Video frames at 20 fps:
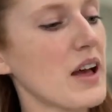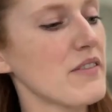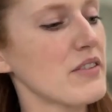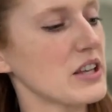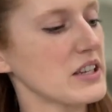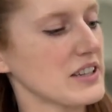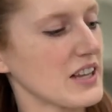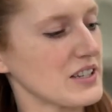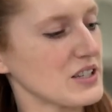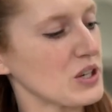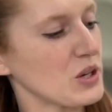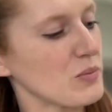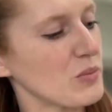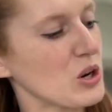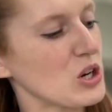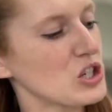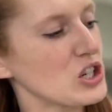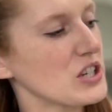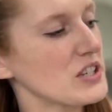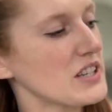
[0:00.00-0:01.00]
like that's a good
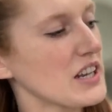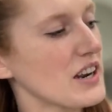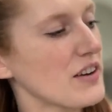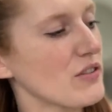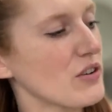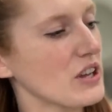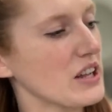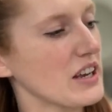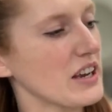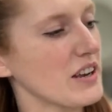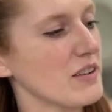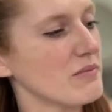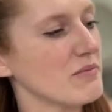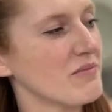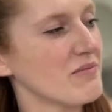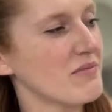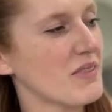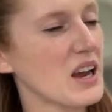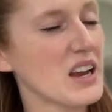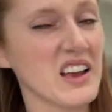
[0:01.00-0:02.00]
purchase, and I've really,
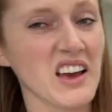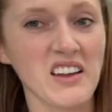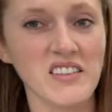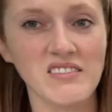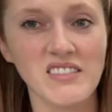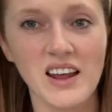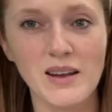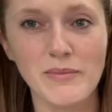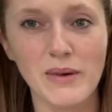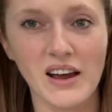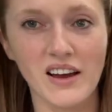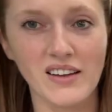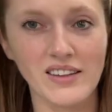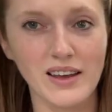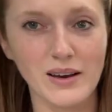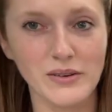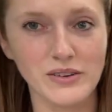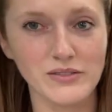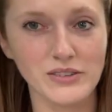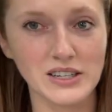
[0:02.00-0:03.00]
again, had my eye on
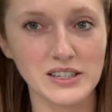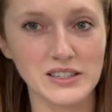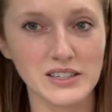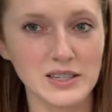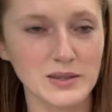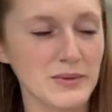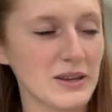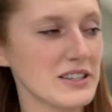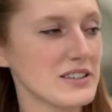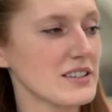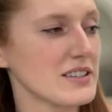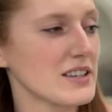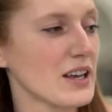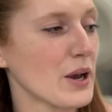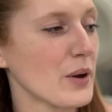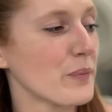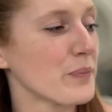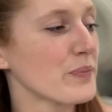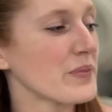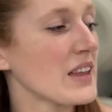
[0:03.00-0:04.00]
that one for like six months,
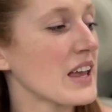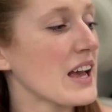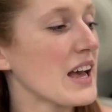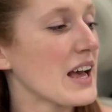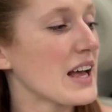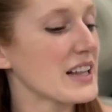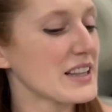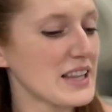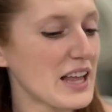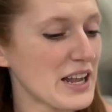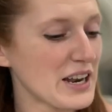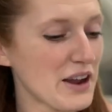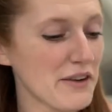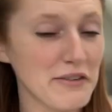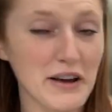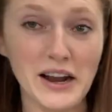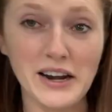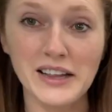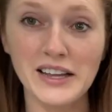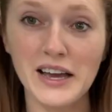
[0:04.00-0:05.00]
so but I
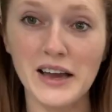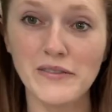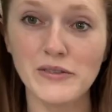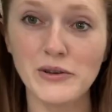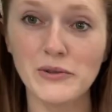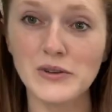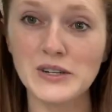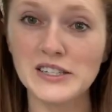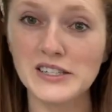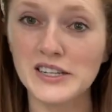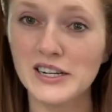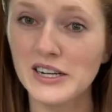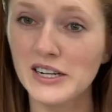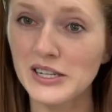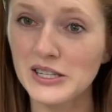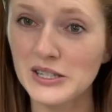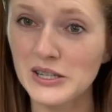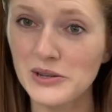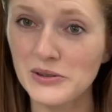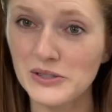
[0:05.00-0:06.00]
finally have the reason and
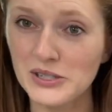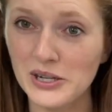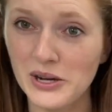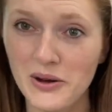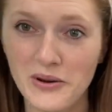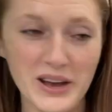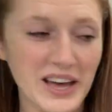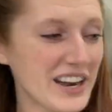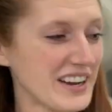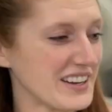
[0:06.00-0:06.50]
excuse to go get